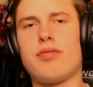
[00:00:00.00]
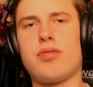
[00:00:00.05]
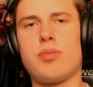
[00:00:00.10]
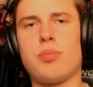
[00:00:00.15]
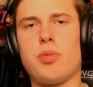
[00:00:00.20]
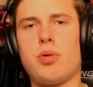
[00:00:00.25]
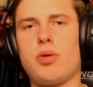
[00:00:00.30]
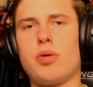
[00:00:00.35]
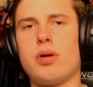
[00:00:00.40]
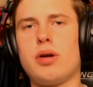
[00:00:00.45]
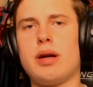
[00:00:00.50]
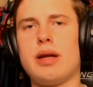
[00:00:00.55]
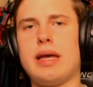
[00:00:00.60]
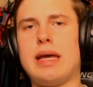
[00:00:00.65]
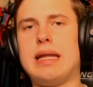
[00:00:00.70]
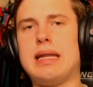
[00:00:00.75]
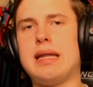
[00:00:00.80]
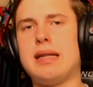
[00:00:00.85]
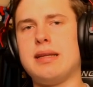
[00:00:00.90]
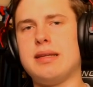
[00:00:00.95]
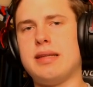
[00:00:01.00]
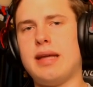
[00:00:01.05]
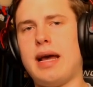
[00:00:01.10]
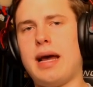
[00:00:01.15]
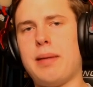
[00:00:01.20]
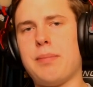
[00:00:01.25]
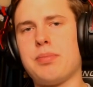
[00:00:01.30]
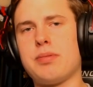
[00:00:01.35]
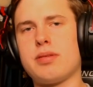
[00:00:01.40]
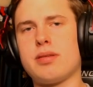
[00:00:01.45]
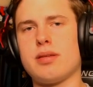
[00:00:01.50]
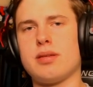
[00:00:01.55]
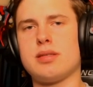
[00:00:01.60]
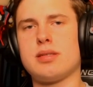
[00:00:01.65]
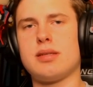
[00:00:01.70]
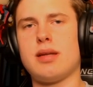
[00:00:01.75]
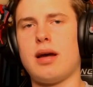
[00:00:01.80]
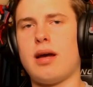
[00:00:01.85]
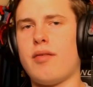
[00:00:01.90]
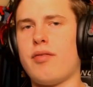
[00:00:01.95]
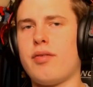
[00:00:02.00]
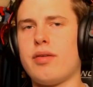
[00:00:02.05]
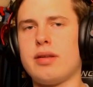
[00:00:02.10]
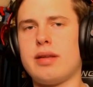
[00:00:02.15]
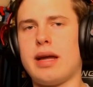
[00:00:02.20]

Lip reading: for more in-depth stuff,